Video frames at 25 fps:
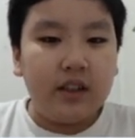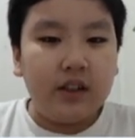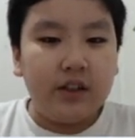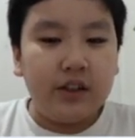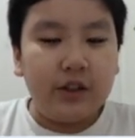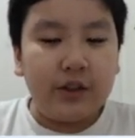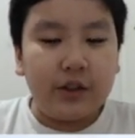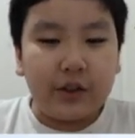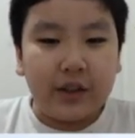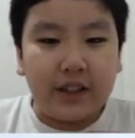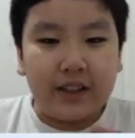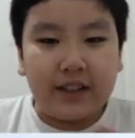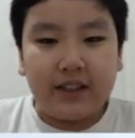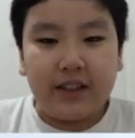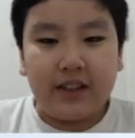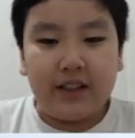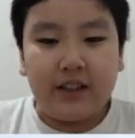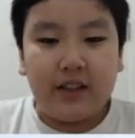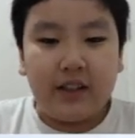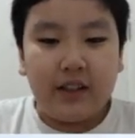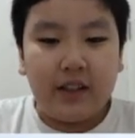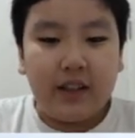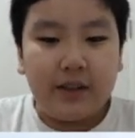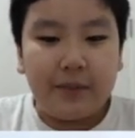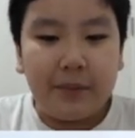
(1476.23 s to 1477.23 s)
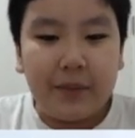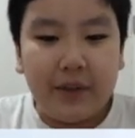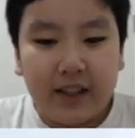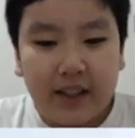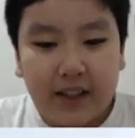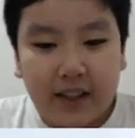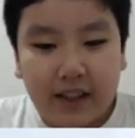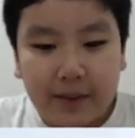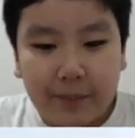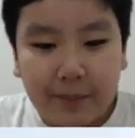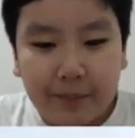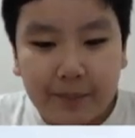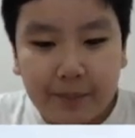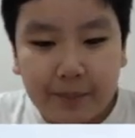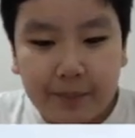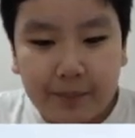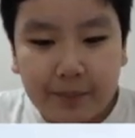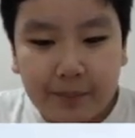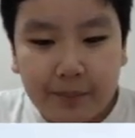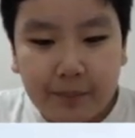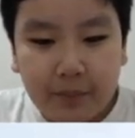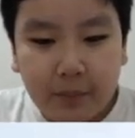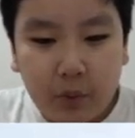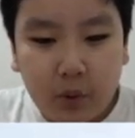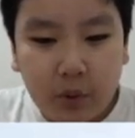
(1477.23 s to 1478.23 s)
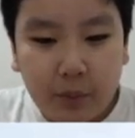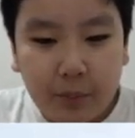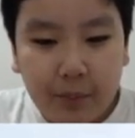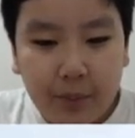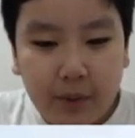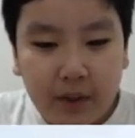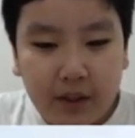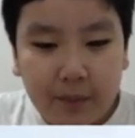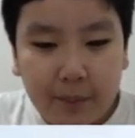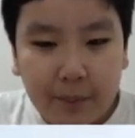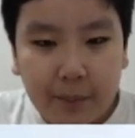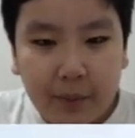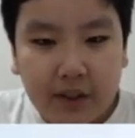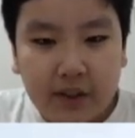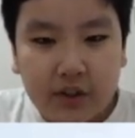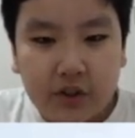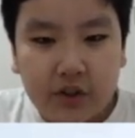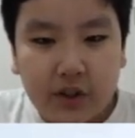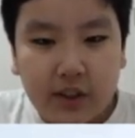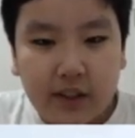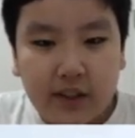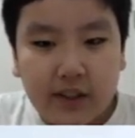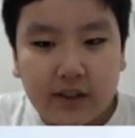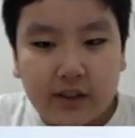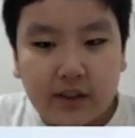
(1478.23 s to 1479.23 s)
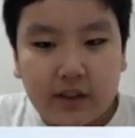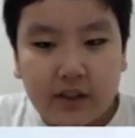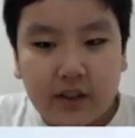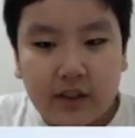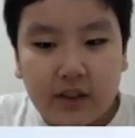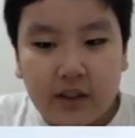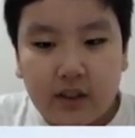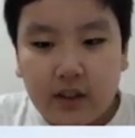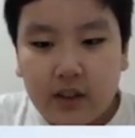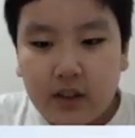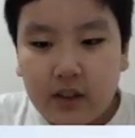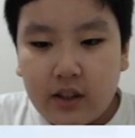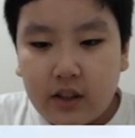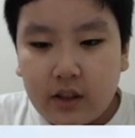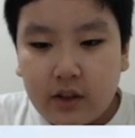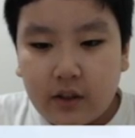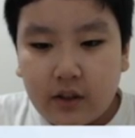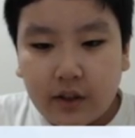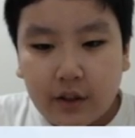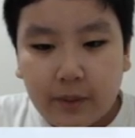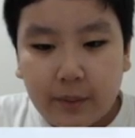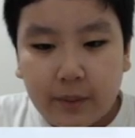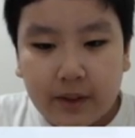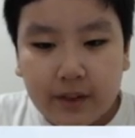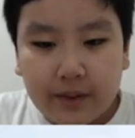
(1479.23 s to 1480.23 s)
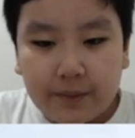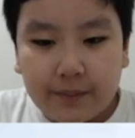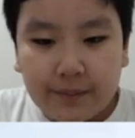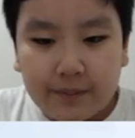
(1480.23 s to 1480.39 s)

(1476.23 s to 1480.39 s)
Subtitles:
Let's look at the, let me get a more better picture later. Okay, wait.